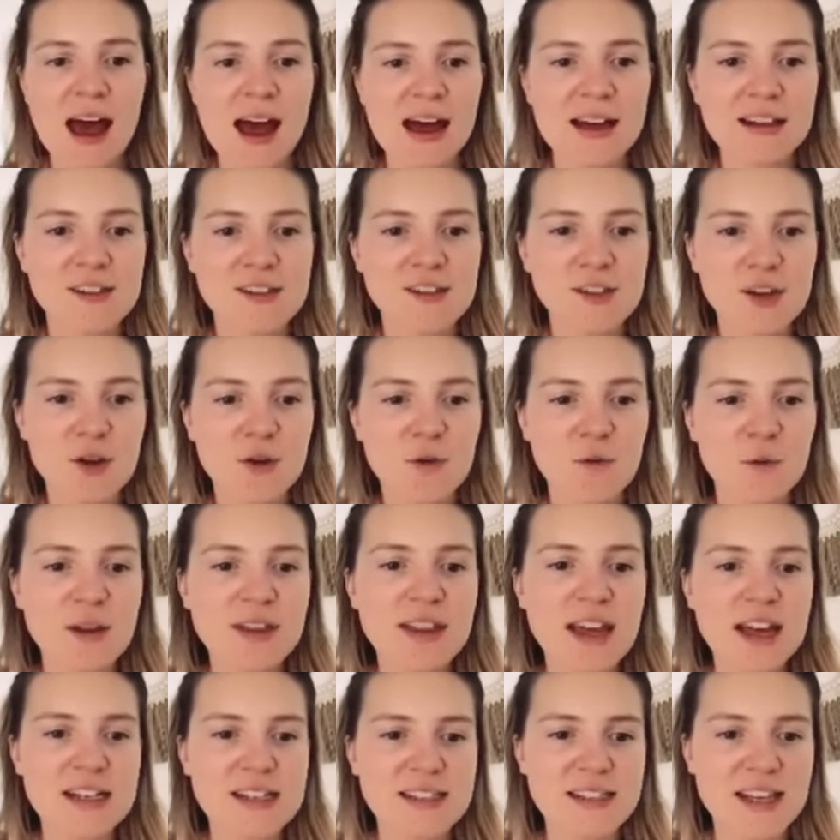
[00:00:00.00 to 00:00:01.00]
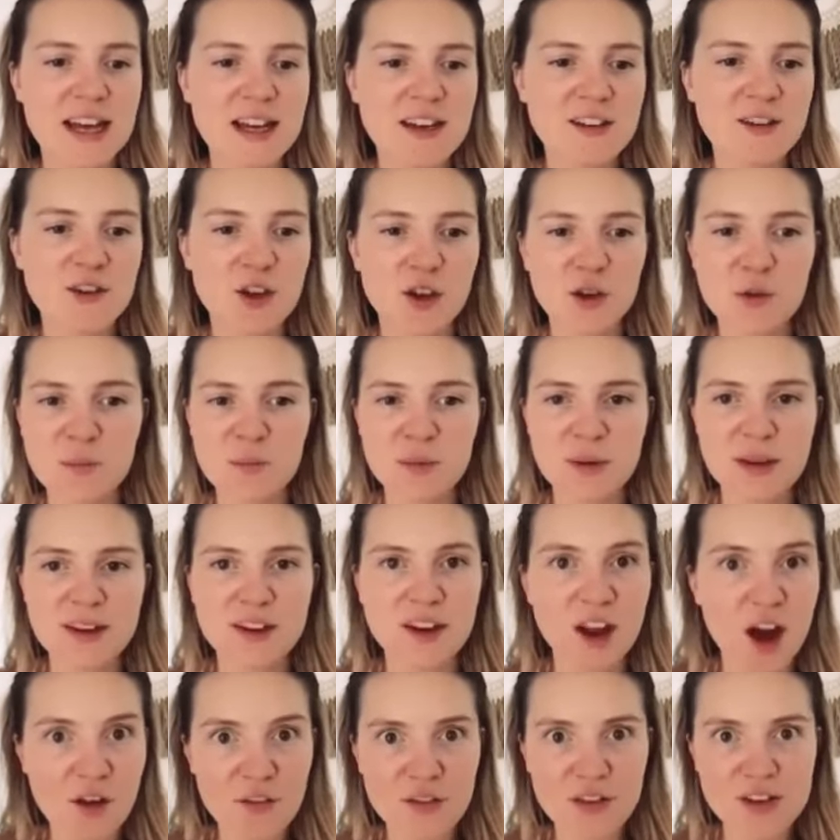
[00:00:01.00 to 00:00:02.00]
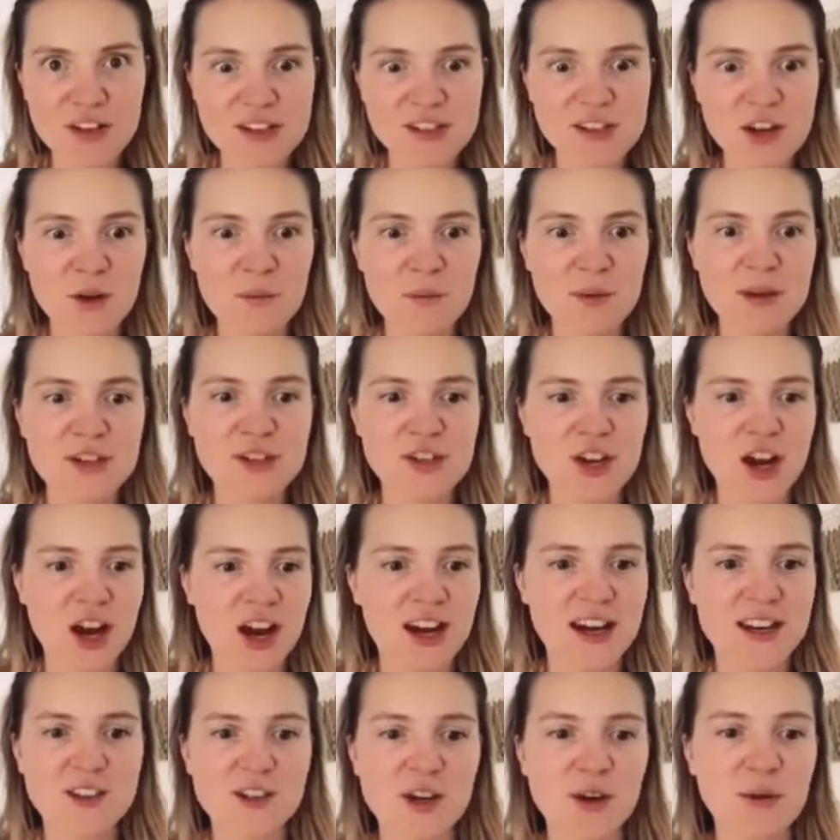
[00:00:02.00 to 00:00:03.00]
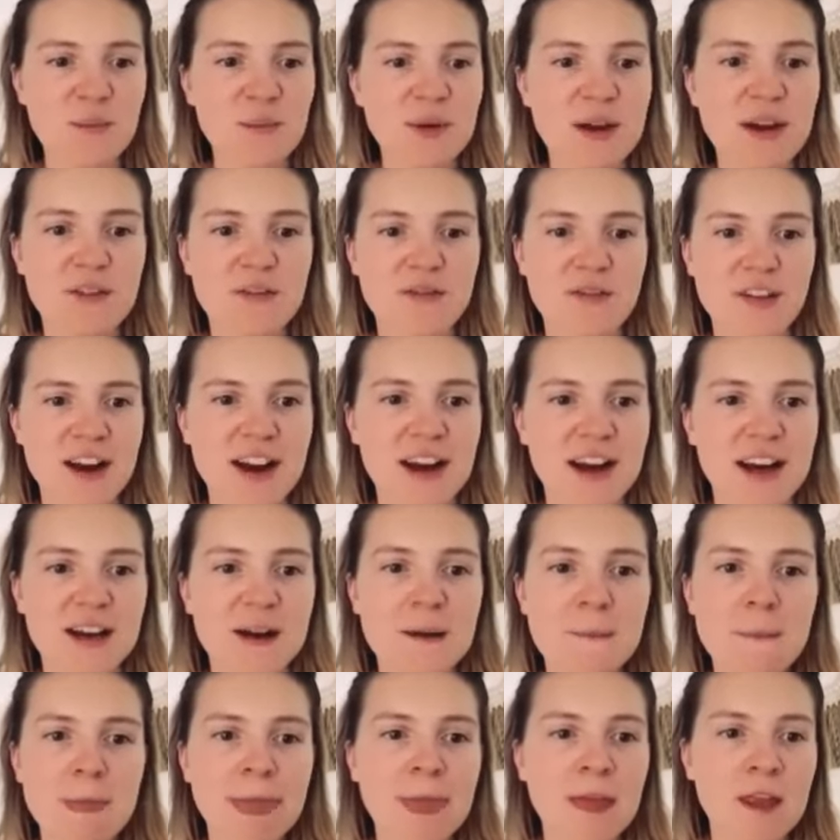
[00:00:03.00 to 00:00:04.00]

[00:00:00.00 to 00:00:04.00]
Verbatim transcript: And so with that said, don't be nervous, don't be shy, don't be afraid.